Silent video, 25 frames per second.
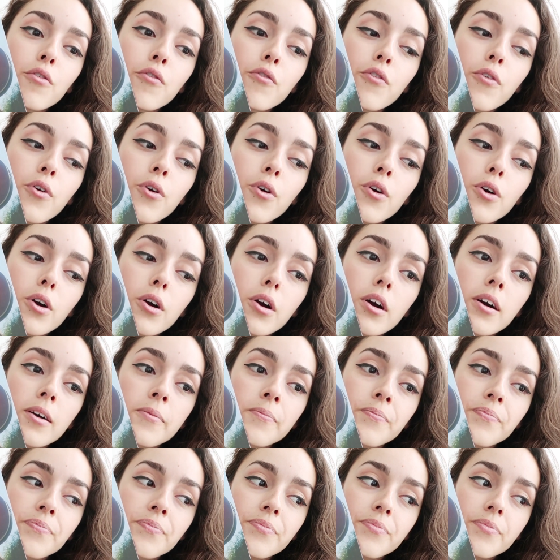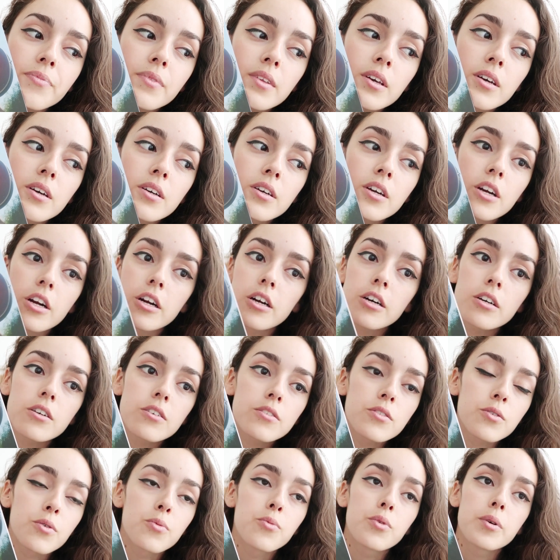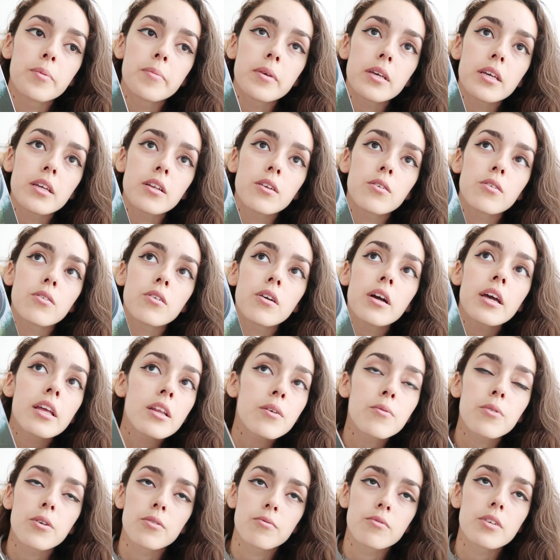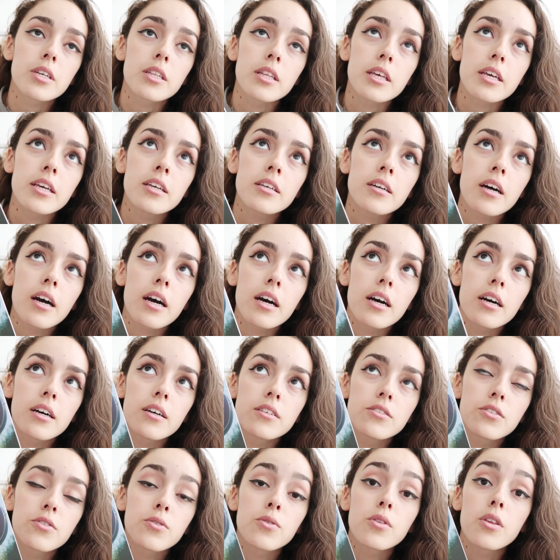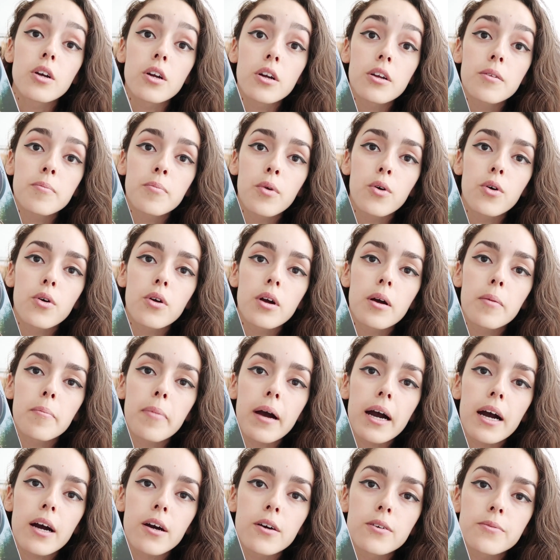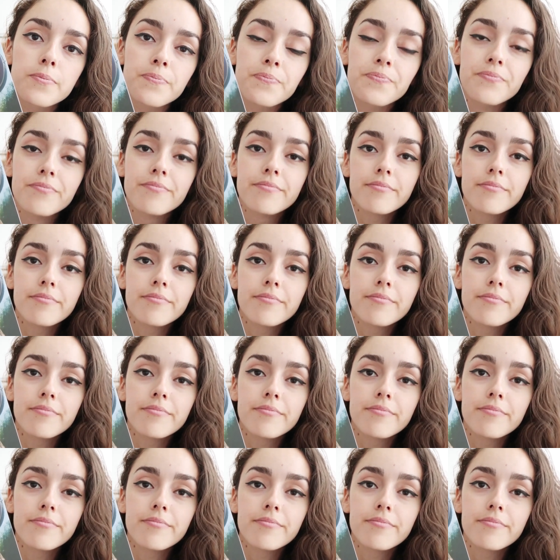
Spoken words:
for girls or women or anyone really to learn more about